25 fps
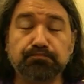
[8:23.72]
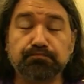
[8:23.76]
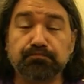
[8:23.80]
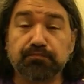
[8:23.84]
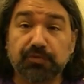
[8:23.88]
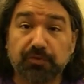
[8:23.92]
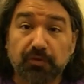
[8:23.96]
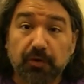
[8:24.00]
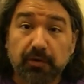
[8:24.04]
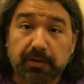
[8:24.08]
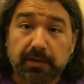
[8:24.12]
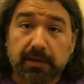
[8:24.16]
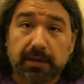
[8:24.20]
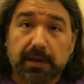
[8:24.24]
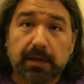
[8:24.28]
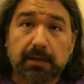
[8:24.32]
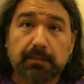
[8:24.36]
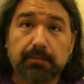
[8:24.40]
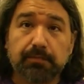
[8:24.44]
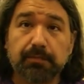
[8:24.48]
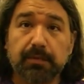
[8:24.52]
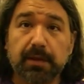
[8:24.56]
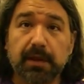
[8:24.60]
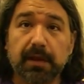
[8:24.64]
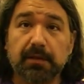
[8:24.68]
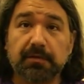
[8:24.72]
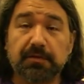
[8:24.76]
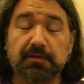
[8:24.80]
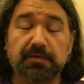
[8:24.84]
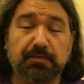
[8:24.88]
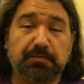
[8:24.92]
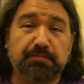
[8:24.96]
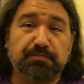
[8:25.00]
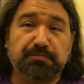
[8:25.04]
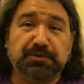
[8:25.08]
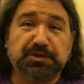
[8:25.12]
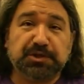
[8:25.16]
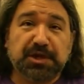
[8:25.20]
Thirdly,
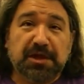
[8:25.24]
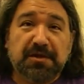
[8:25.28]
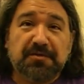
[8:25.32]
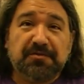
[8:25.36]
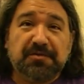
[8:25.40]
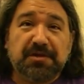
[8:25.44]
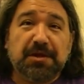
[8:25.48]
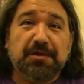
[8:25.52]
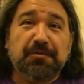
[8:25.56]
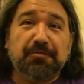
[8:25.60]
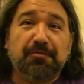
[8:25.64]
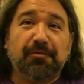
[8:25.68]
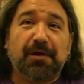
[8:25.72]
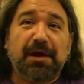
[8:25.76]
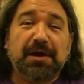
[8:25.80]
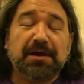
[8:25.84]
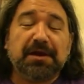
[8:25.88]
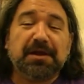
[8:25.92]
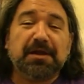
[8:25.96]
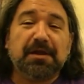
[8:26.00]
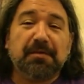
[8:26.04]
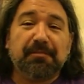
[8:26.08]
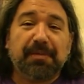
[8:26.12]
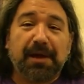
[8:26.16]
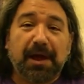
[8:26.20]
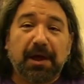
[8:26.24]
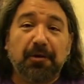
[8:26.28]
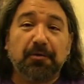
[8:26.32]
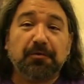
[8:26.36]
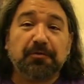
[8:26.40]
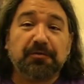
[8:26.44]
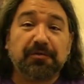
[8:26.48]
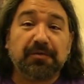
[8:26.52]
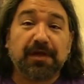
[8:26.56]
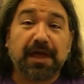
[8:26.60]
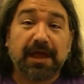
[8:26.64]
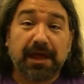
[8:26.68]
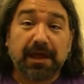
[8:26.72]
it's Jay-Z writing
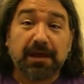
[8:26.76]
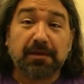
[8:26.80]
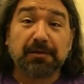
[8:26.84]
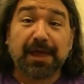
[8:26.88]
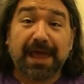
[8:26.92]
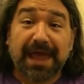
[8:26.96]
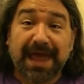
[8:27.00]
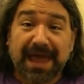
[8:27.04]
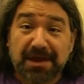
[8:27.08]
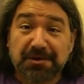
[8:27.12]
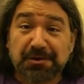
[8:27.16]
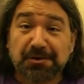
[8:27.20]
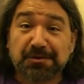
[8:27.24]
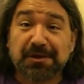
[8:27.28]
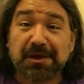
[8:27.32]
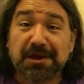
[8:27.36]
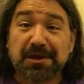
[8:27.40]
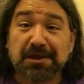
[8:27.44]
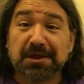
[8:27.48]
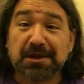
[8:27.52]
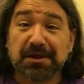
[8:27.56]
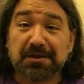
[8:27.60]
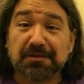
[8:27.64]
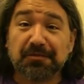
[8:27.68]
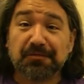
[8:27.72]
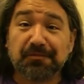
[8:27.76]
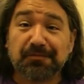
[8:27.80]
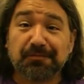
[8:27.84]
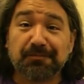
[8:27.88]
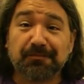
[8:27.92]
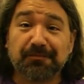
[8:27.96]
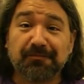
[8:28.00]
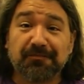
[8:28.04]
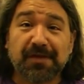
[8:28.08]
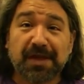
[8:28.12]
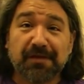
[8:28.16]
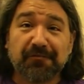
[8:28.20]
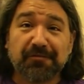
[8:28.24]
about and annotating his
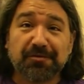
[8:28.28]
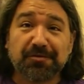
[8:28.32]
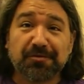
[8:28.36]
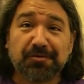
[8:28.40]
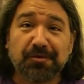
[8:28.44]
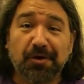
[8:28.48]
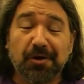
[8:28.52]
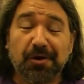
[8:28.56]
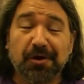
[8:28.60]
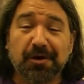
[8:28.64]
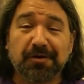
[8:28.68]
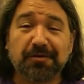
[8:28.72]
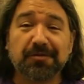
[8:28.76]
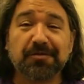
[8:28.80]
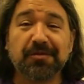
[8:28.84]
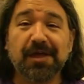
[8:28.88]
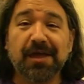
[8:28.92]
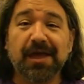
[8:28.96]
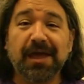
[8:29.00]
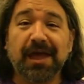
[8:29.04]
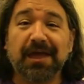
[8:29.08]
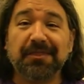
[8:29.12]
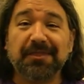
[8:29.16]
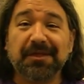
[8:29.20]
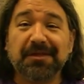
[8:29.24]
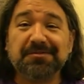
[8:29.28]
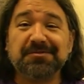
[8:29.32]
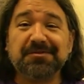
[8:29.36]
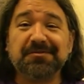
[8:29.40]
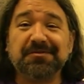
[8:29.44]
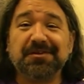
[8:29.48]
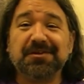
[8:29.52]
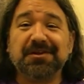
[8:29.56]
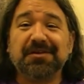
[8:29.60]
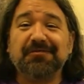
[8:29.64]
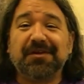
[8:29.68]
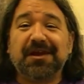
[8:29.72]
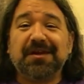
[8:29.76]
favorite songs, and that's
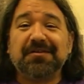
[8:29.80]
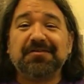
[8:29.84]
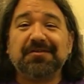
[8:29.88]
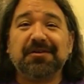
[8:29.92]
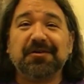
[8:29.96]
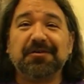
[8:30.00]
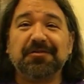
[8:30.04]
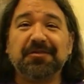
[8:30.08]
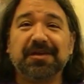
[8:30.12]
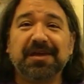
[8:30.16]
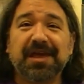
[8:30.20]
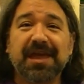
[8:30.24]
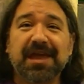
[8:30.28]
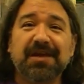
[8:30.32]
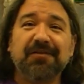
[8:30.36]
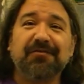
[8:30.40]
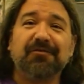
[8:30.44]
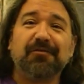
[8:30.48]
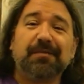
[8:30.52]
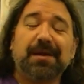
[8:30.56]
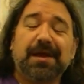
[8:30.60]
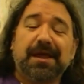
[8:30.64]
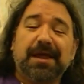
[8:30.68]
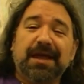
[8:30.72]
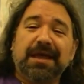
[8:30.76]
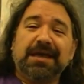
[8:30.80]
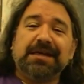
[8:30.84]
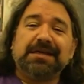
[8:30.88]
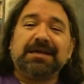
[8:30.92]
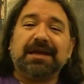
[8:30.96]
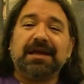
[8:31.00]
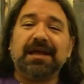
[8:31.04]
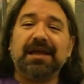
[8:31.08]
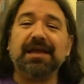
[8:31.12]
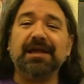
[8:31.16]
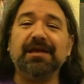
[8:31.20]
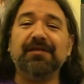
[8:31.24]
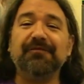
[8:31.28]
just kind of icing on the cake for me.
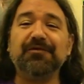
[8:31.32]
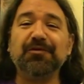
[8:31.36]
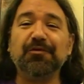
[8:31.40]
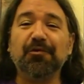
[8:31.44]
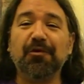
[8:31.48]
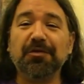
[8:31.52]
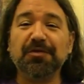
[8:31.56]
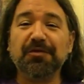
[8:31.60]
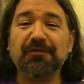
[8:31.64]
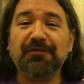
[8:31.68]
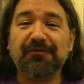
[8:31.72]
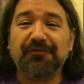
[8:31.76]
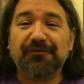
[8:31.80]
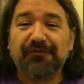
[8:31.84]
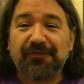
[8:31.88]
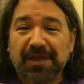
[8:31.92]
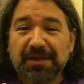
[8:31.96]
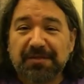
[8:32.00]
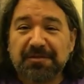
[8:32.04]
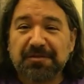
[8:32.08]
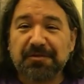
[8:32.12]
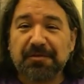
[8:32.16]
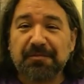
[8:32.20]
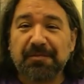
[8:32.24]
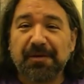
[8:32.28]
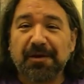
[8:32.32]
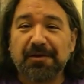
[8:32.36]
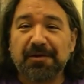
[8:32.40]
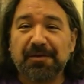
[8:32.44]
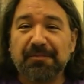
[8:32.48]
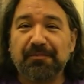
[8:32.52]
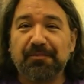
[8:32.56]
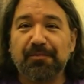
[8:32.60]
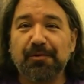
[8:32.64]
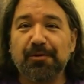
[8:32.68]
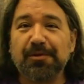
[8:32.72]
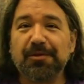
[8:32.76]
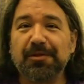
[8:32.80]
If you're on the fence about a
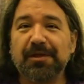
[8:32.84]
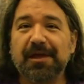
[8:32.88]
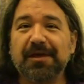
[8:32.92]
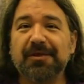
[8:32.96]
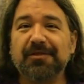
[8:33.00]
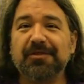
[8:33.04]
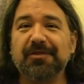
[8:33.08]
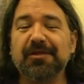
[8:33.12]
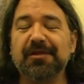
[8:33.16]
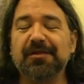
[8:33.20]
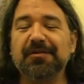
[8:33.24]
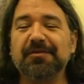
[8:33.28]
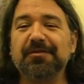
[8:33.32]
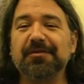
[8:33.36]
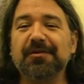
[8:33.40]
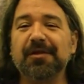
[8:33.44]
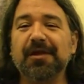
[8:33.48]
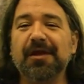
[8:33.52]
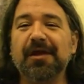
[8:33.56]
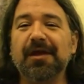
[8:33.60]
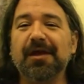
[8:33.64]
book like this,